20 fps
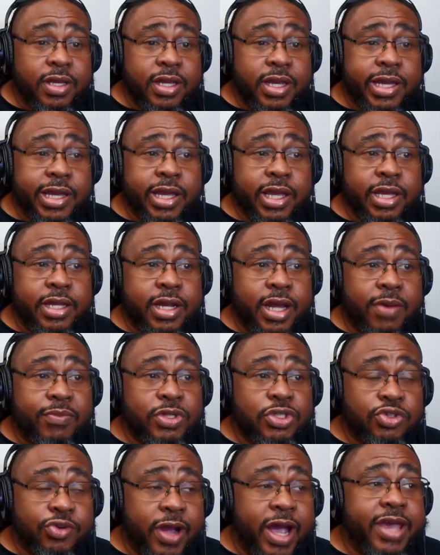And I'm gonna
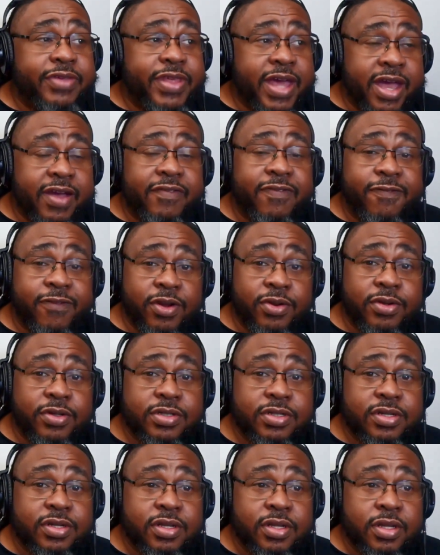try that
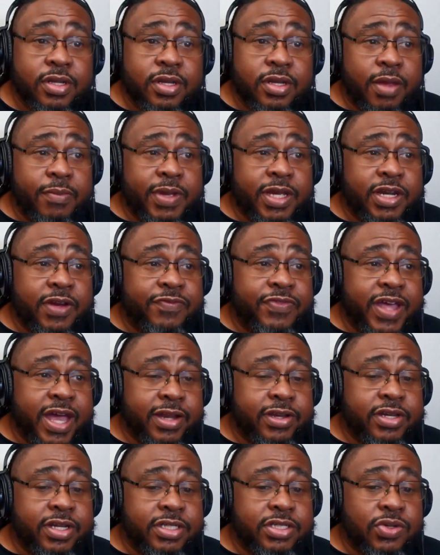first. And if
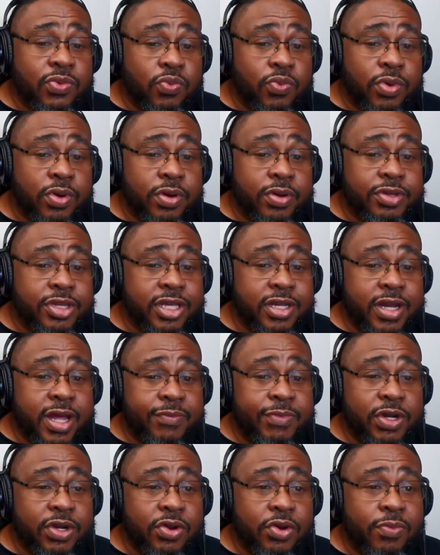that doesn't work, then I'm
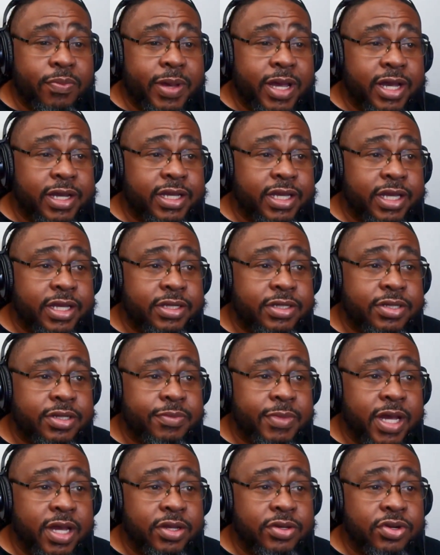gonna go back into
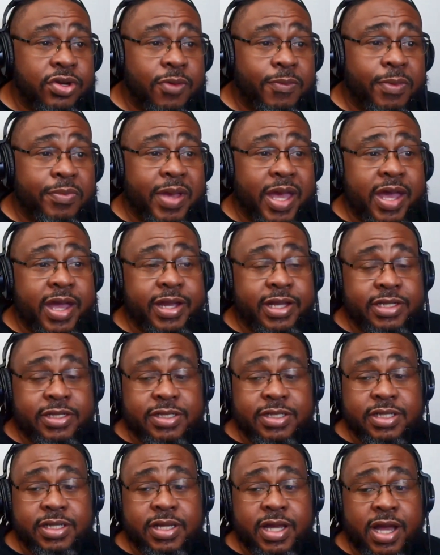my Adobe bag and
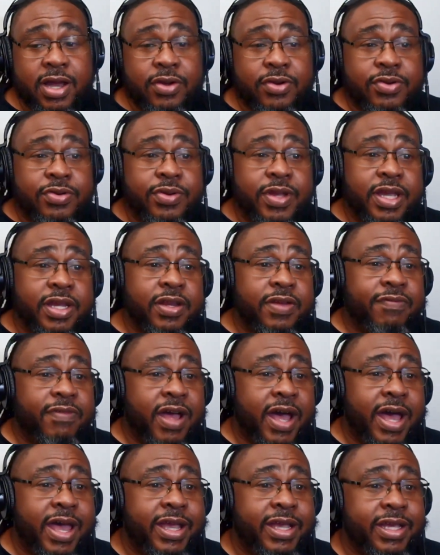see how creative
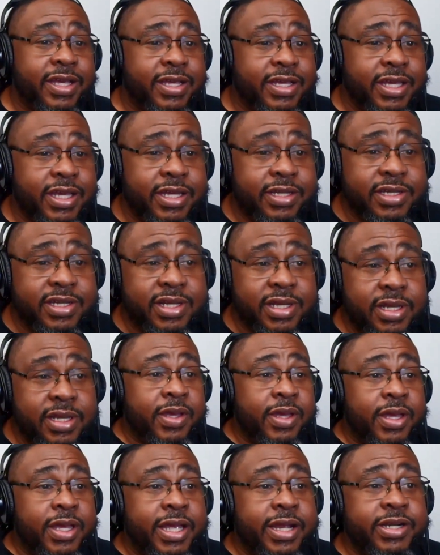I can get.
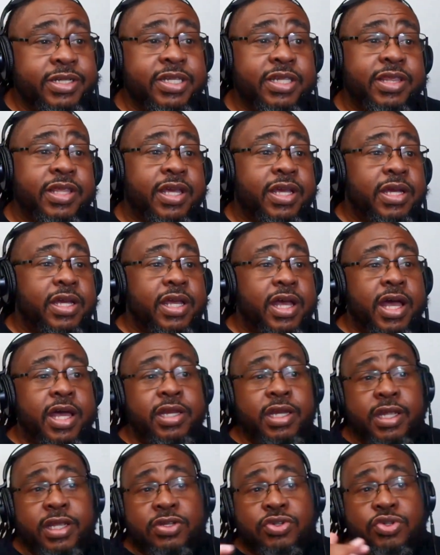Here's the thing. I
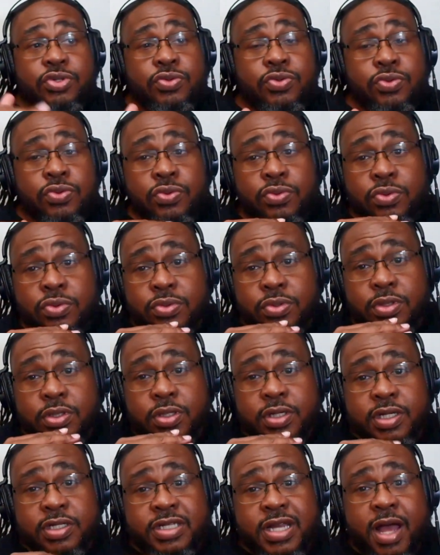need to,
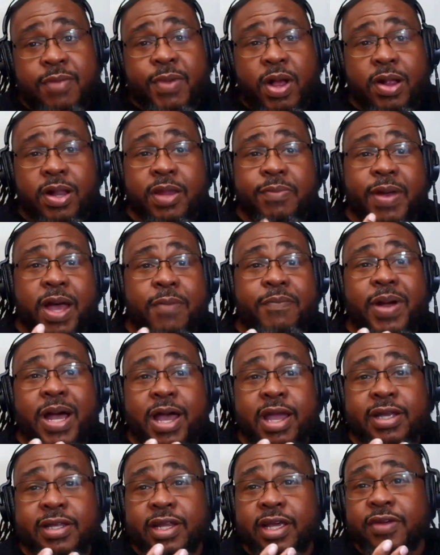because I'm all about
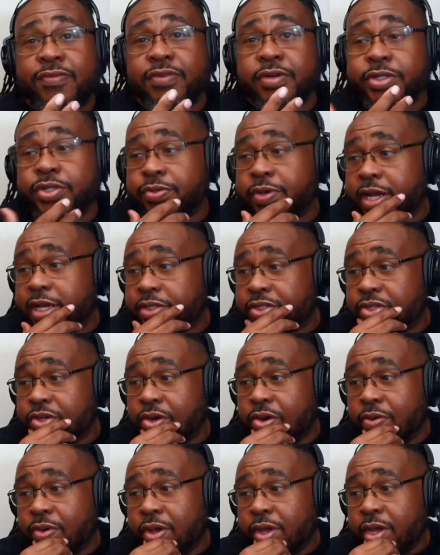buying leverage, right?
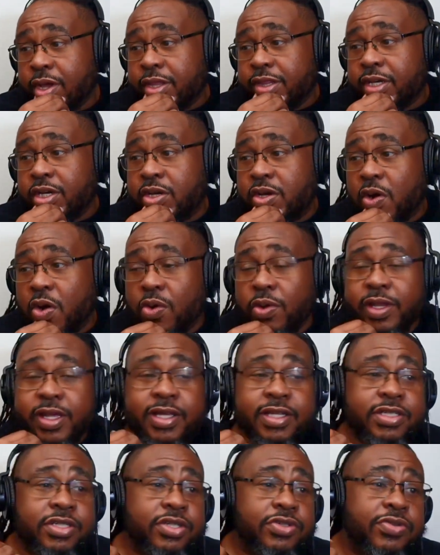So the goal
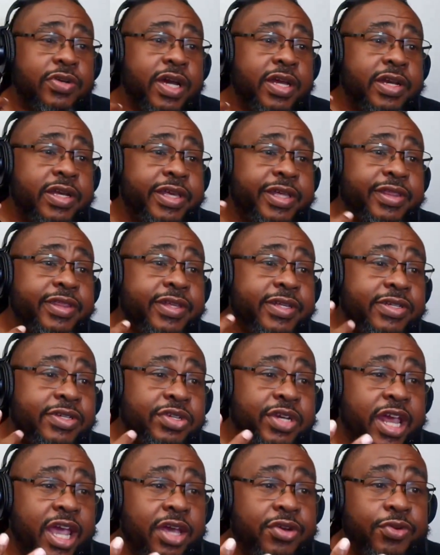is to try to get this
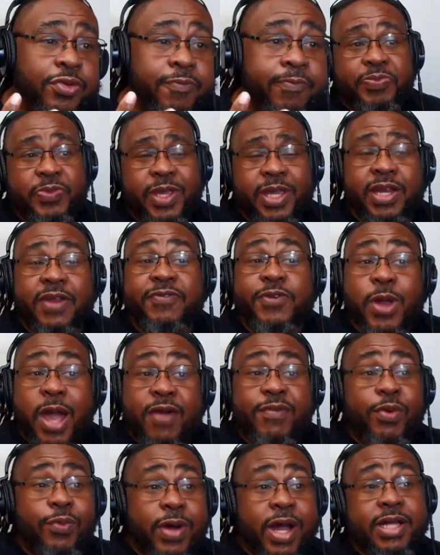channel. And if you
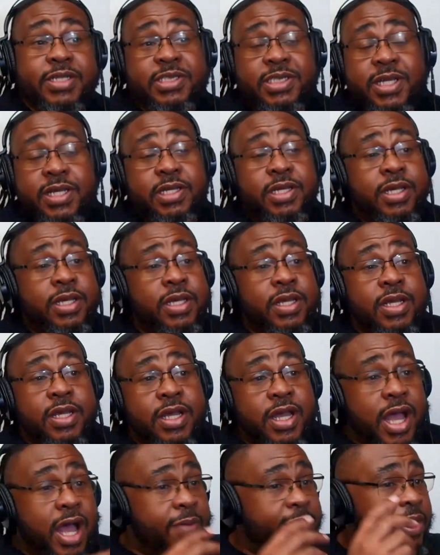haven't watched it,
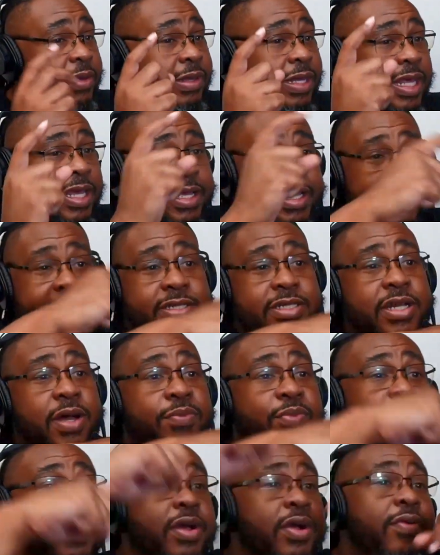I'm gonna link it
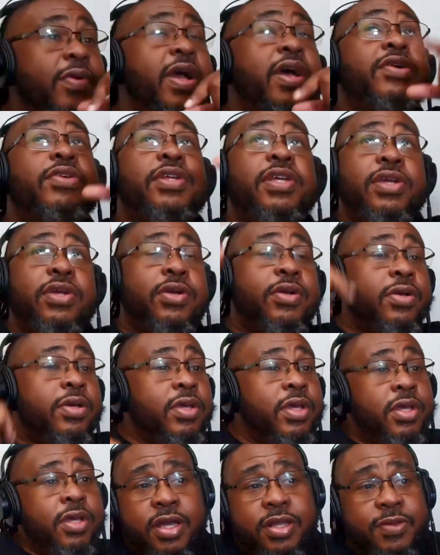somewhere around here.
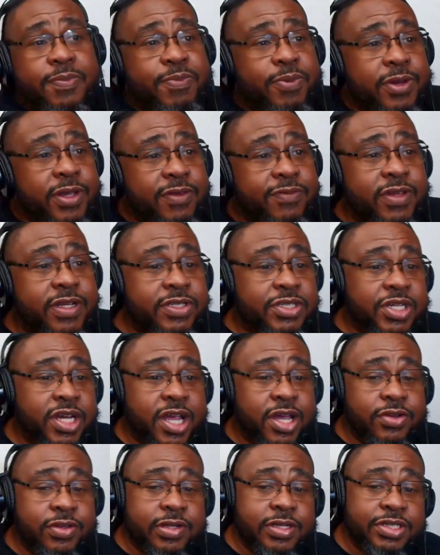The previous
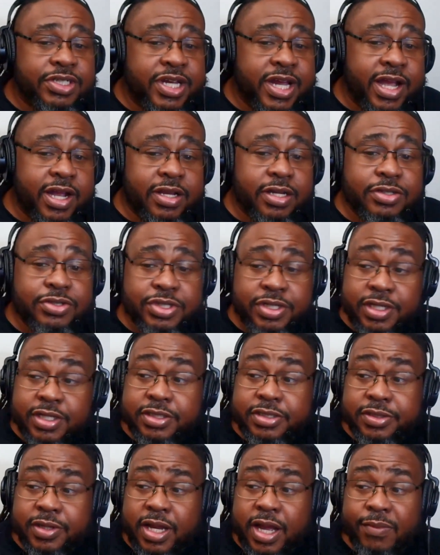channel, the challenge
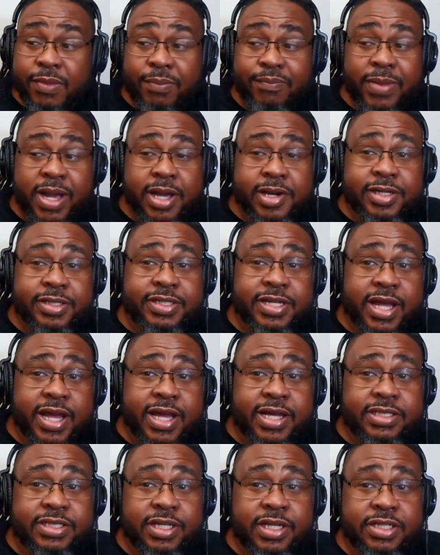is I'm gonna
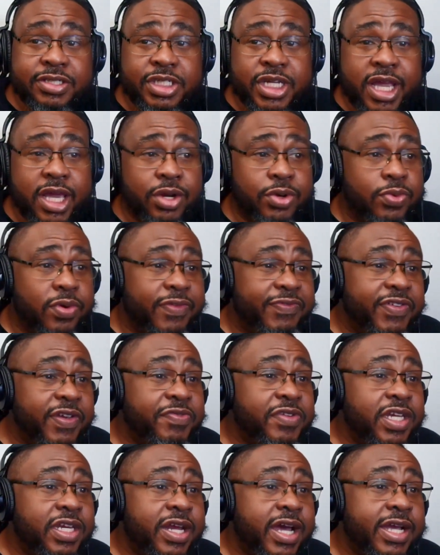monetize a channel with
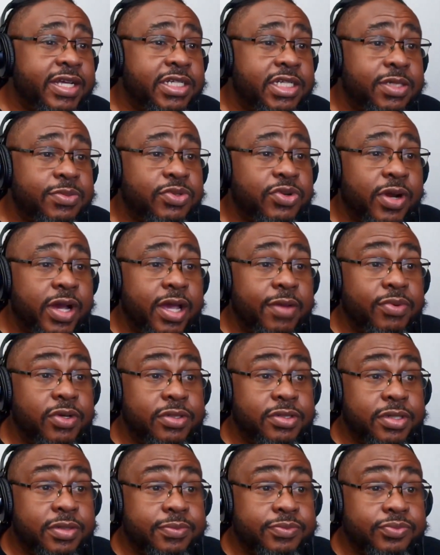59 subscribers.